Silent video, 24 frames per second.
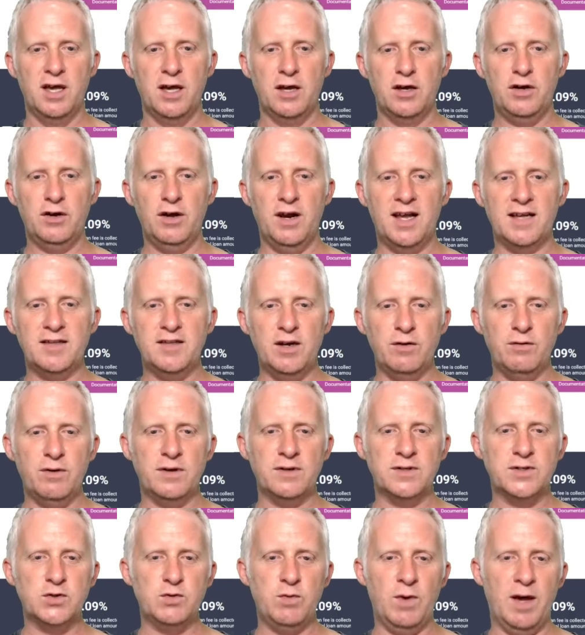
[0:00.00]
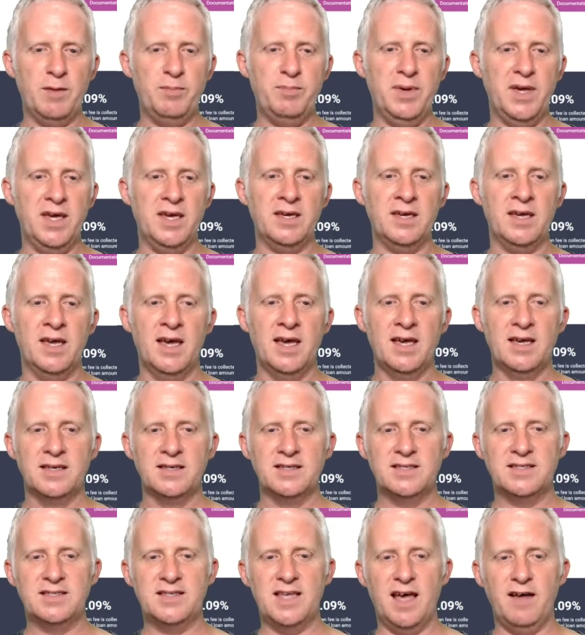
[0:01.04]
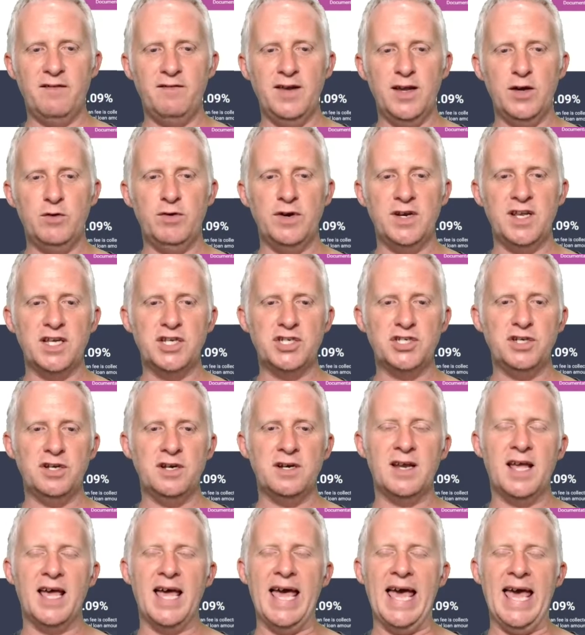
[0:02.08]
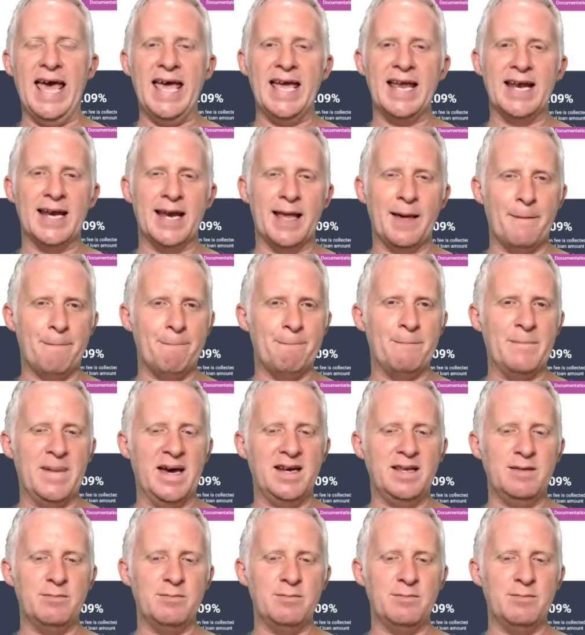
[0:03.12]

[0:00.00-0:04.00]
collateral swapping, self-liquidation, and many